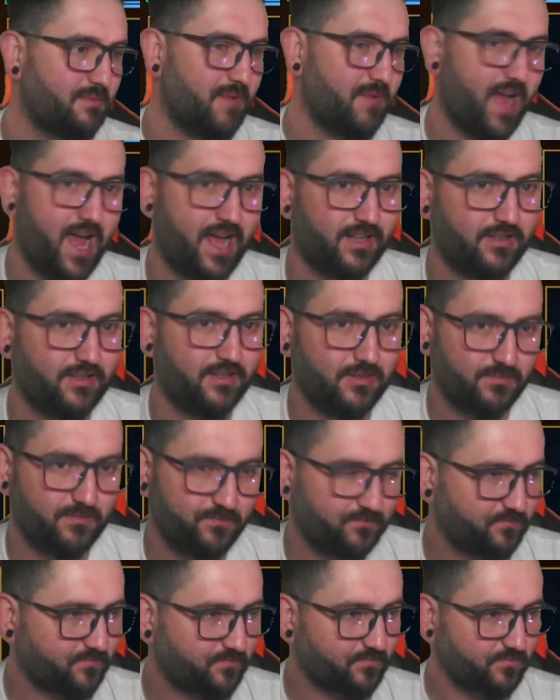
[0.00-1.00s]
them, and
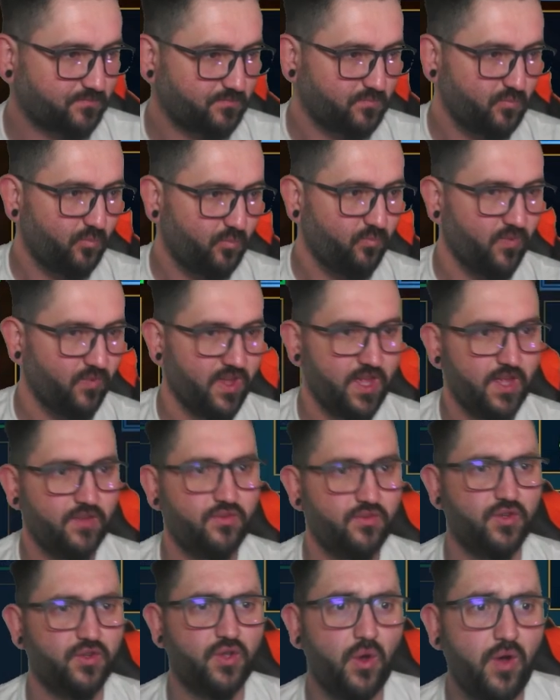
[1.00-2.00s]

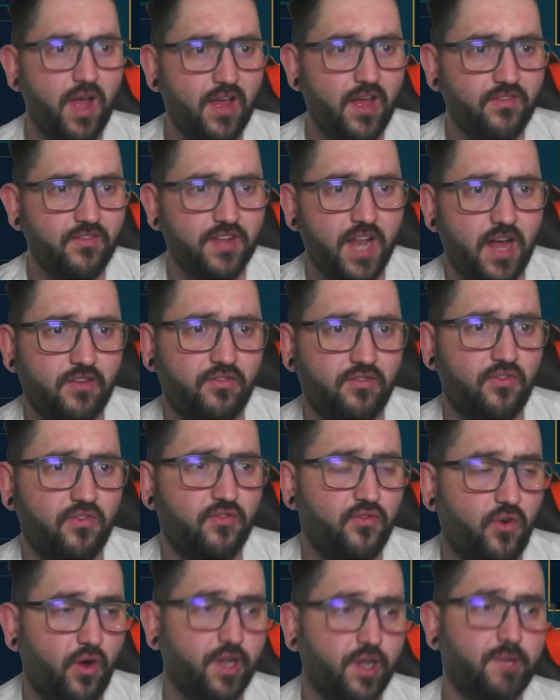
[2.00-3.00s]
if you don't have enough
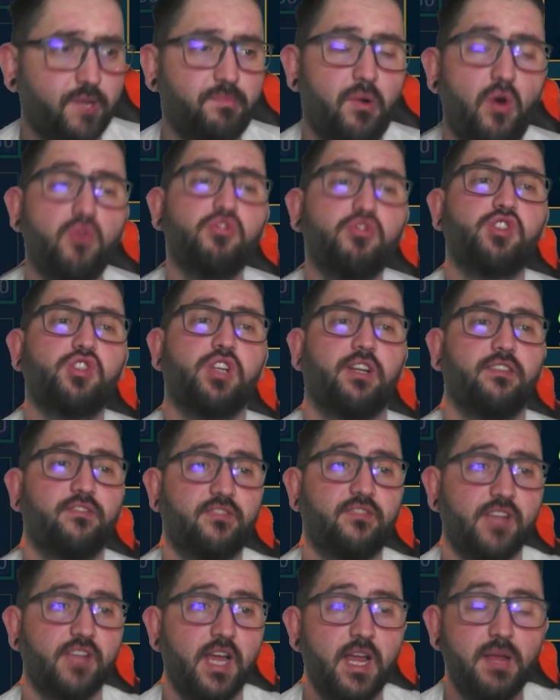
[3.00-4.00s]
void
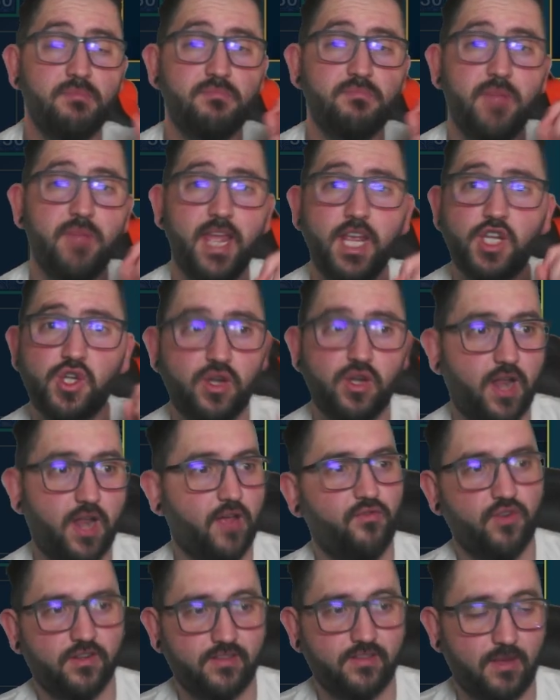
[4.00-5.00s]
potions, make sure,
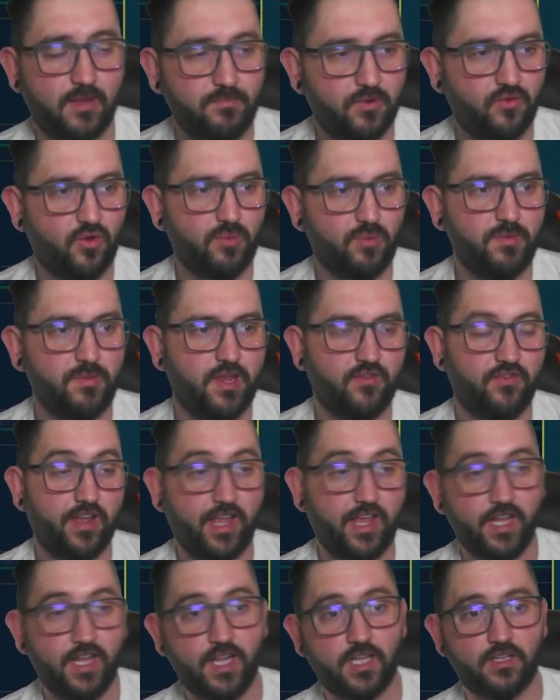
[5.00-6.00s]
like for example for me, if
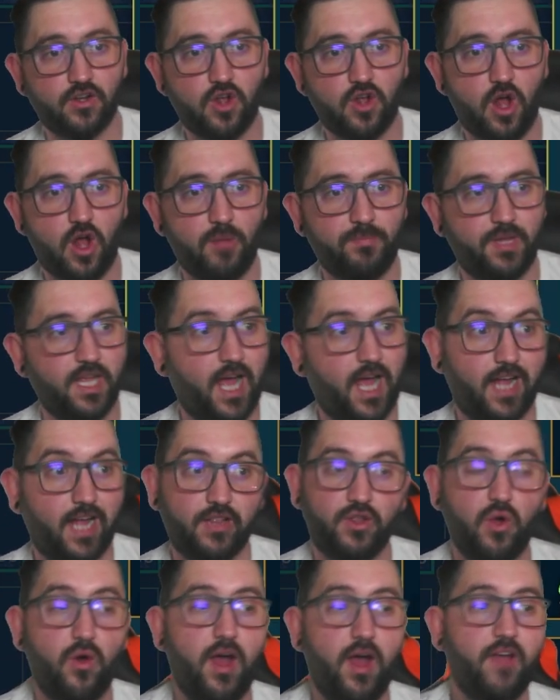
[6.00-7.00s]
I get the other copy, I
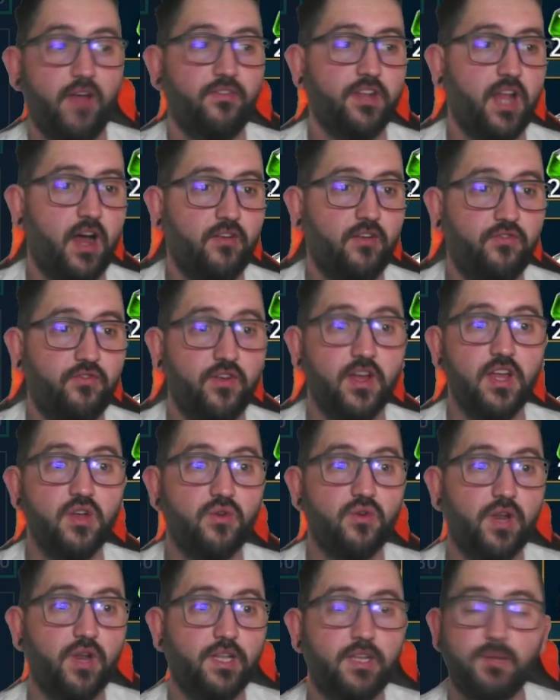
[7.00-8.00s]
don't have enough
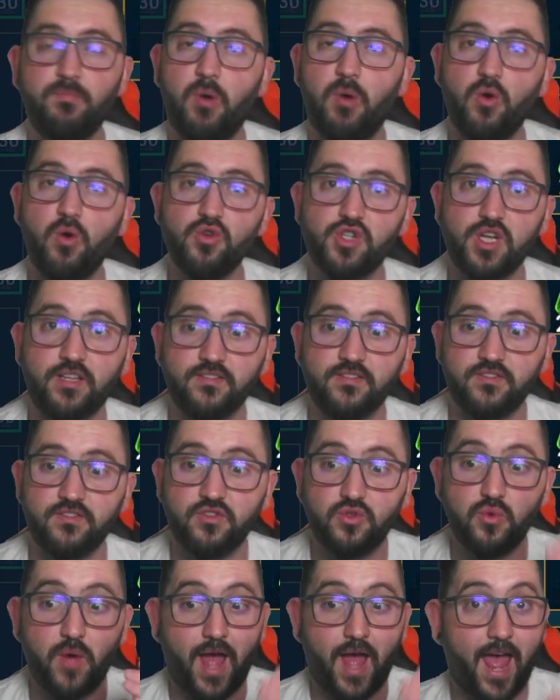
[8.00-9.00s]
greater potions
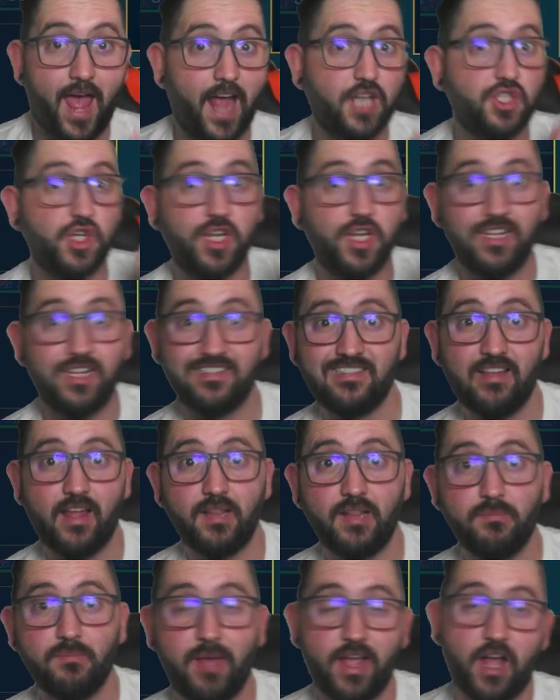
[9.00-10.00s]
to actually
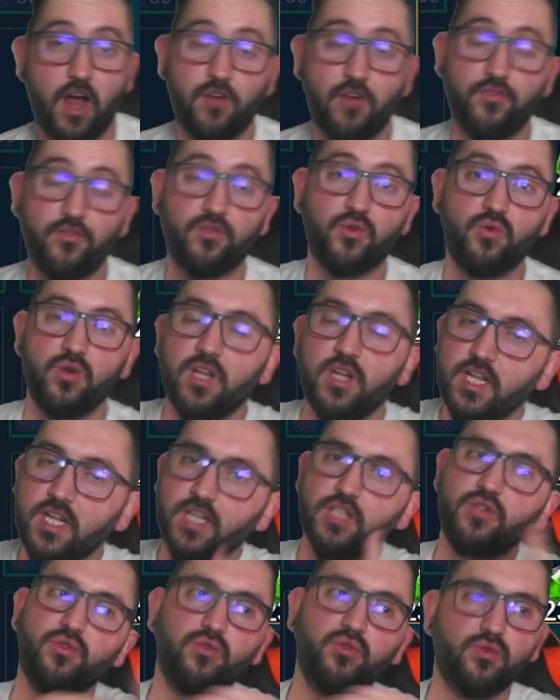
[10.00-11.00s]
ascend my Kafru
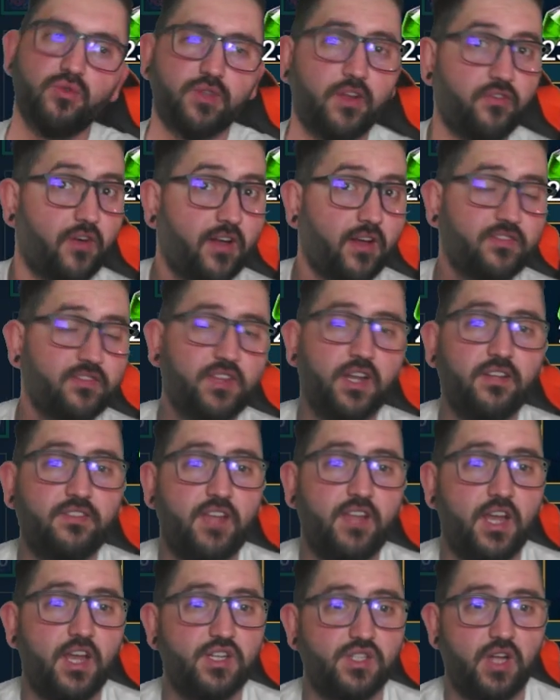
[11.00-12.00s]
to the 5-star
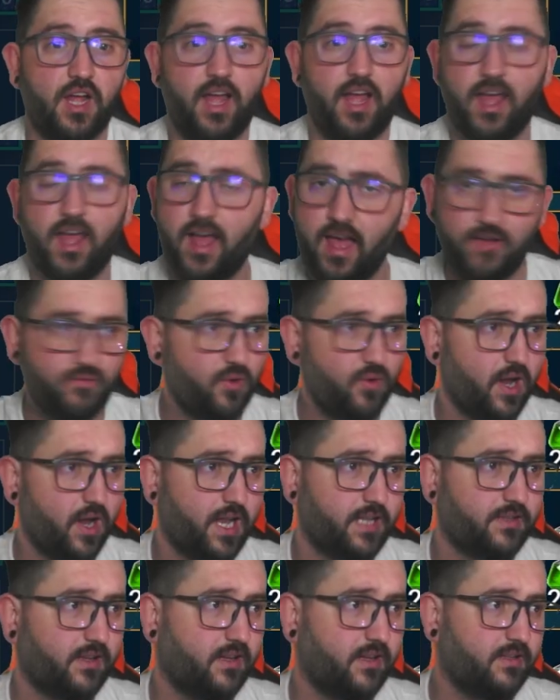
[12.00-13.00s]
session. I have one
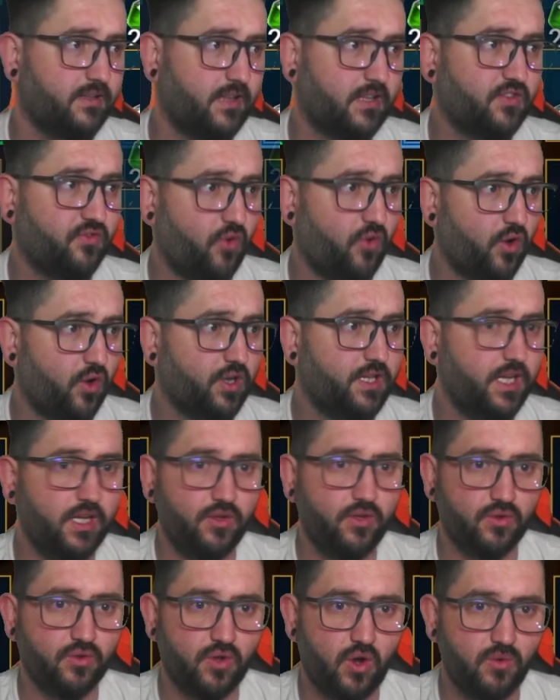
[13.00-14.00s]
at that's
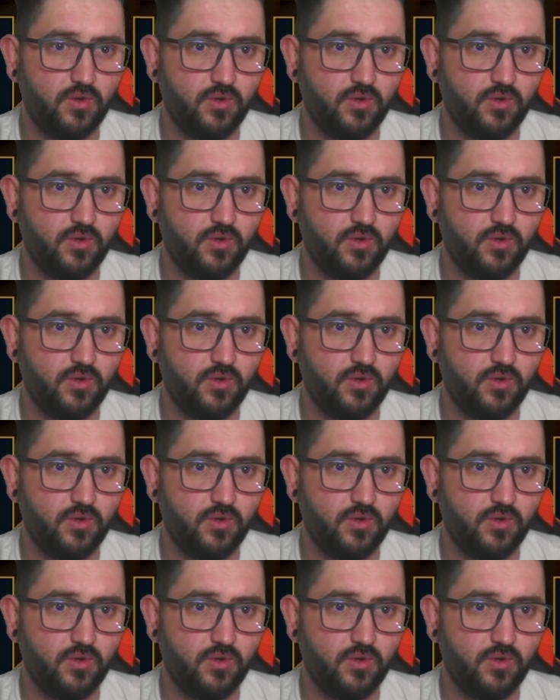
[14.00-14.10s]
40,